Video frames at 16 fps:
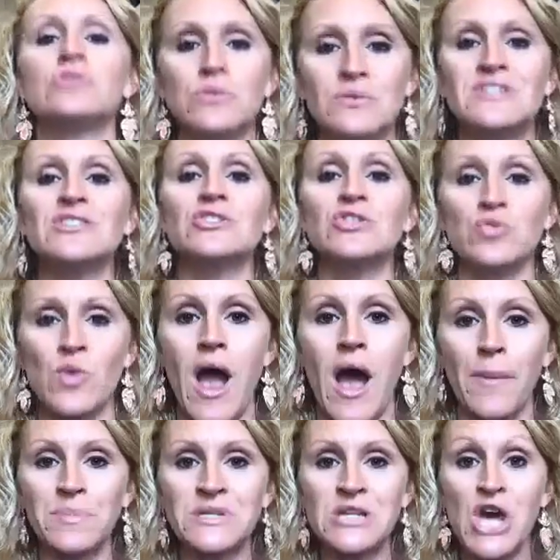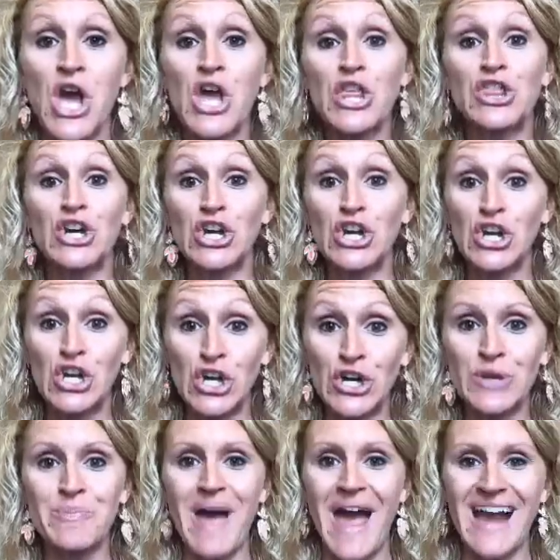do disrupt the
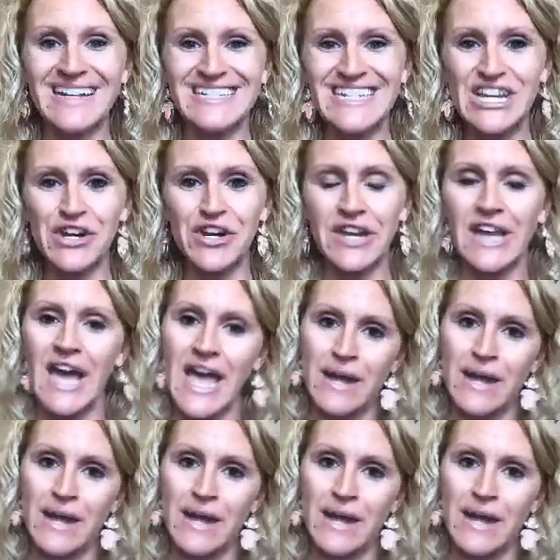good bacteria